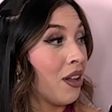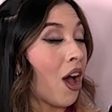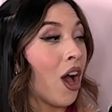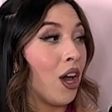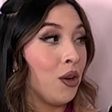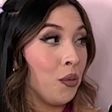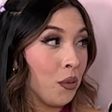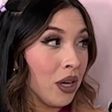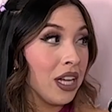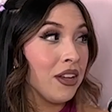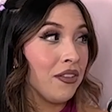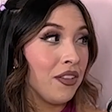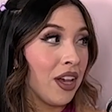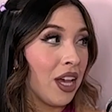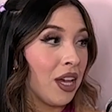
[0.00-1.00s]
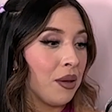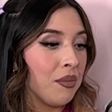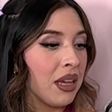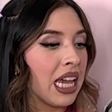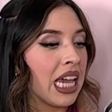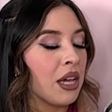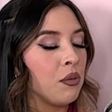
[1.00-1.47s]
on one of them,
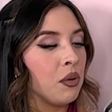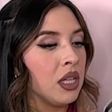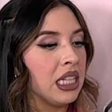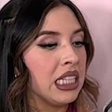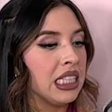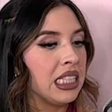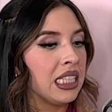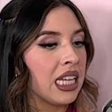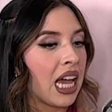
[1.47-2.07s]
it was,